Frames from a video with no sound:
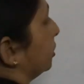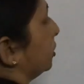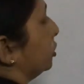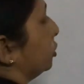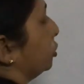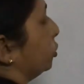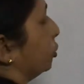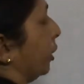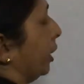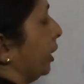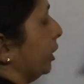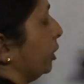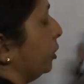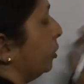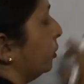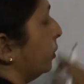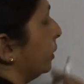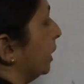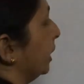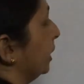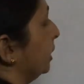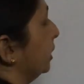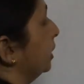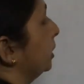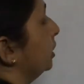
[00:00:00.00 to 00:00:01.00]
join
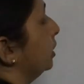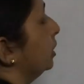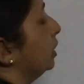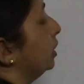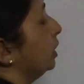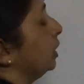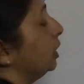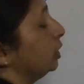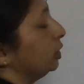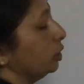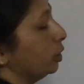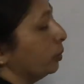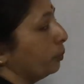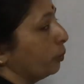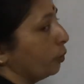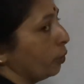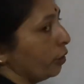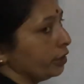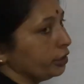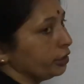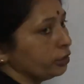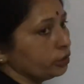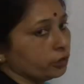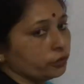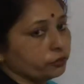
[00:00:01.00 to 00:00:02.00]
together, the
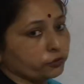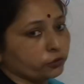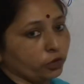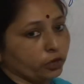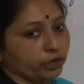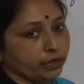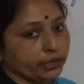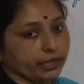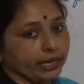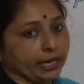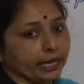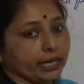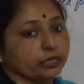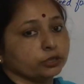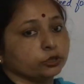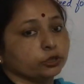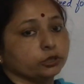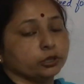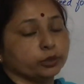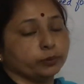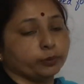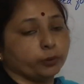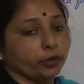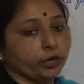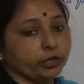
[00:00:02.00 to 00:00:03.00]
point of contact or the
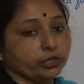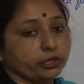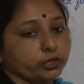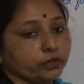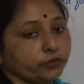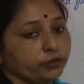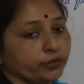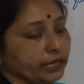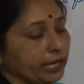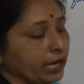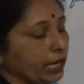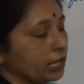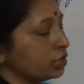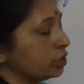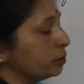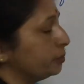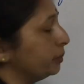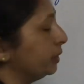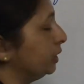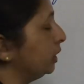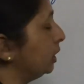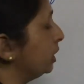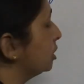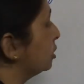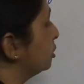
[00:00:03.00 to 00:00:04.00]
point of
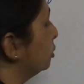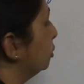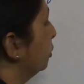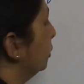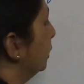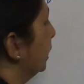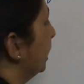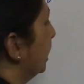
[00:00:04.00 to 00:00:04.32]
attachment is known